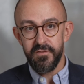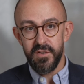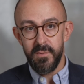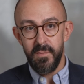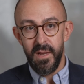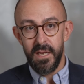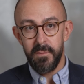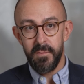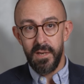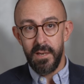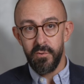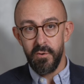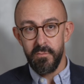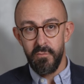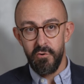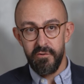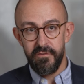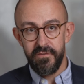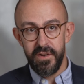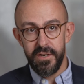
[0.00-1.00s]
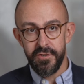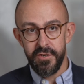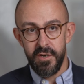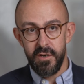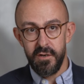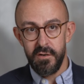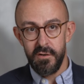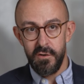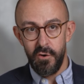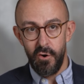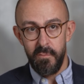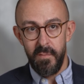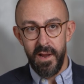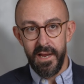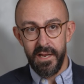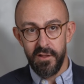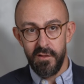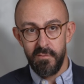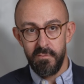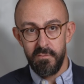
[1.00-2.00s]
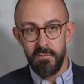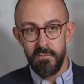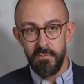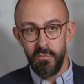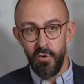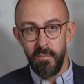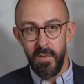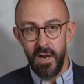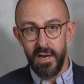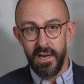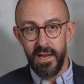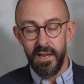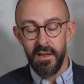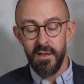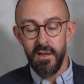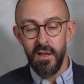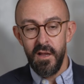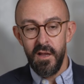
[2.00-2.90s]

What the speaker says: to make people more efficient or make them more money.